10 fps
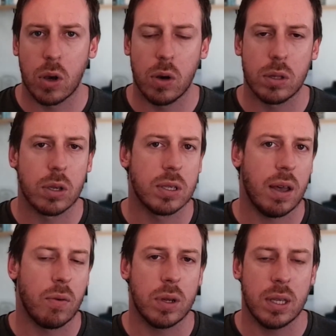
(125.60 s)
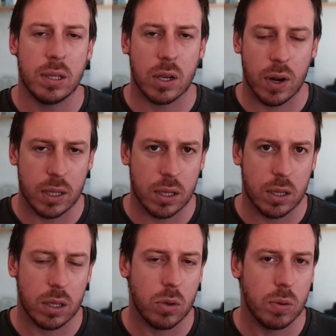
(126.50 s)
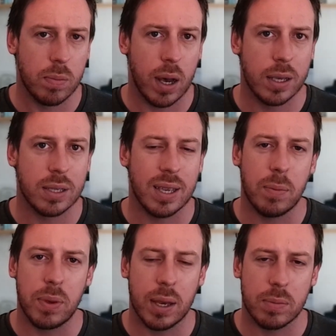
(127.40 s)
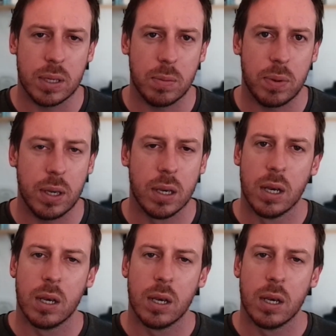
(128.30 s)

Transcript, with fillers: Code because I've already integrated it to my Zapier MCP,